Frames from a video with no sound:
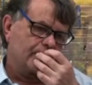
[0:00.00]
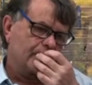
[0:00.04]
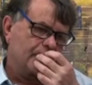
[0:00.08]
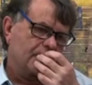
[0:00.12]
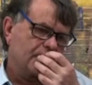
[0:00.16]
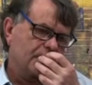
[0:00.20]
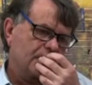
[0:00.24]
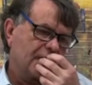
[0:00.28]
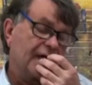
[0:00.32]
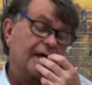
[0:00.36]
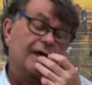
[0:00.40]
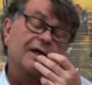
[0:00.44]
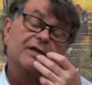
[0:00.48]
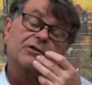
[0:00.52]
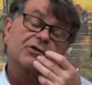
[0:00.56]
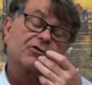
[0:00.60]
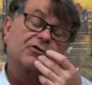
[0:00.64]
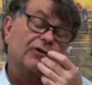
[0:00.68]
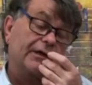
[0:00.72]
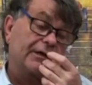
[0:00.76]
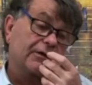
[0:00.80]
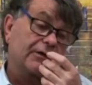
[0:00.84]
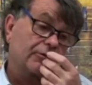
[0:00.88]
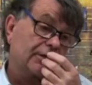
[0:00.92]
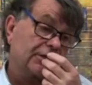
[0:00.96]
Yeah,
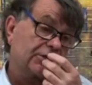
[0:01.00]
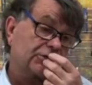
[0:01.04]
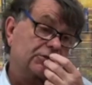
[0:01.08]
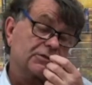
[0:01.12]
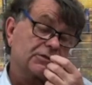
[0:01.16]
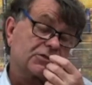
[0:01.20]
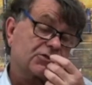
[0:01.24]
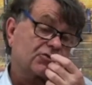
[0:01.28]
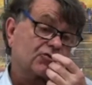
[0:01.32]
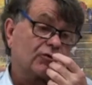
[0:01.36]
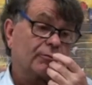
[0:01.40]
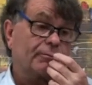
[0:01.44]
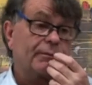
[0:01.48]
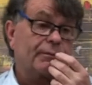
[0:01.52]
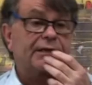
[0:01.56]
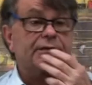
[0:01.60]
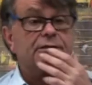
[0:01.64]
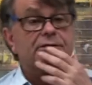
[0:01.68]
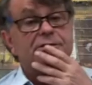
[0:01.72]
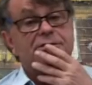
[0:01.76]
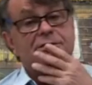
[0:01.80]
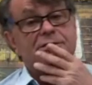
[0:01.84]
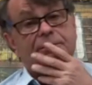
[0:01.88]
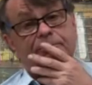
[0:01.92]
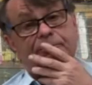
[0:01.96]
great question. It's
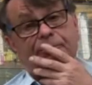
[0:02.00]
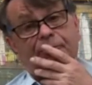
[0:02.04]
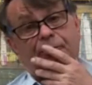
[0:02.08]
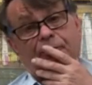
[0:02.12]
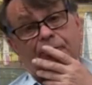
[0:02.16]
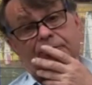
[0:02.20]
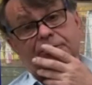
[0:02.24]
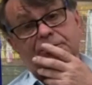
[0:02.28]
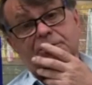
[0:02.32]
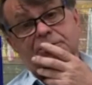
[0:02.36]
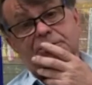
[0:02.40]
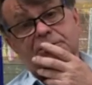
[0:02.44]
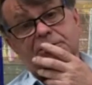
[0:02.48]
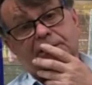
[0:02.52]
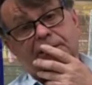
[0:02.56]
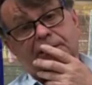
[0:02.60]
tremendous importance.